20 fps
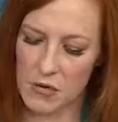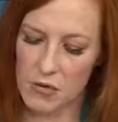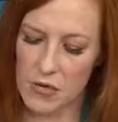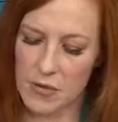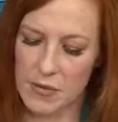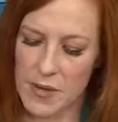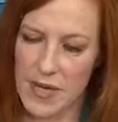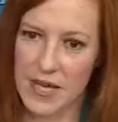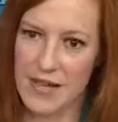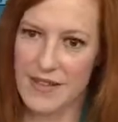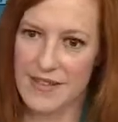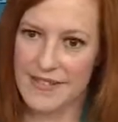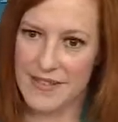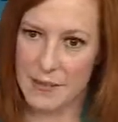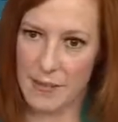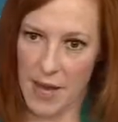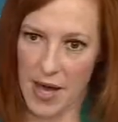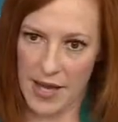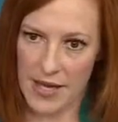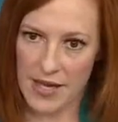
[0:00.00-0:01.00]
would be the
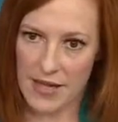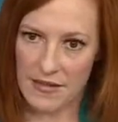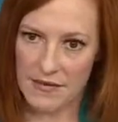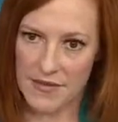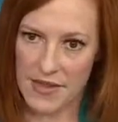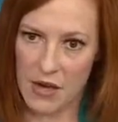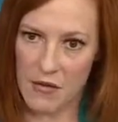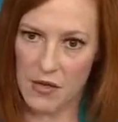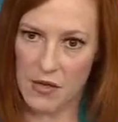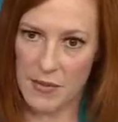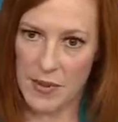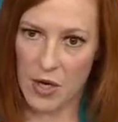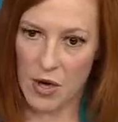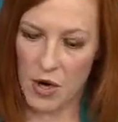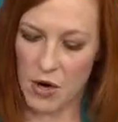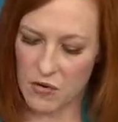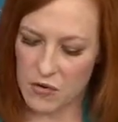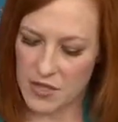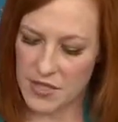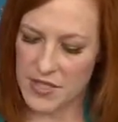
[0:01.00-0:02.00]
body that would be
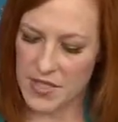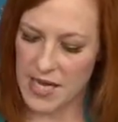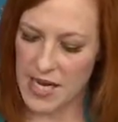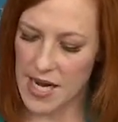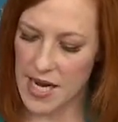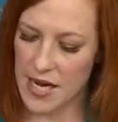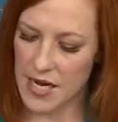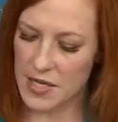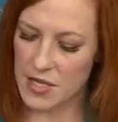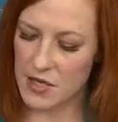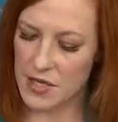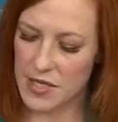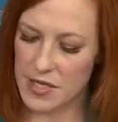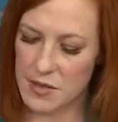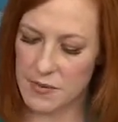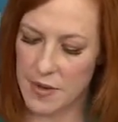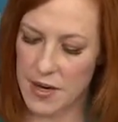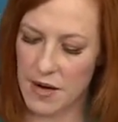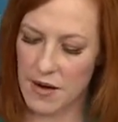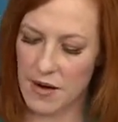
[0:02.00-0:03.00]
overseeing a
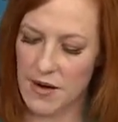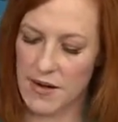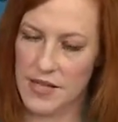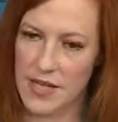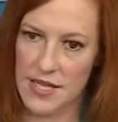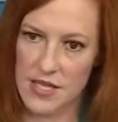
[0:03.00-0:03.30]
transparent,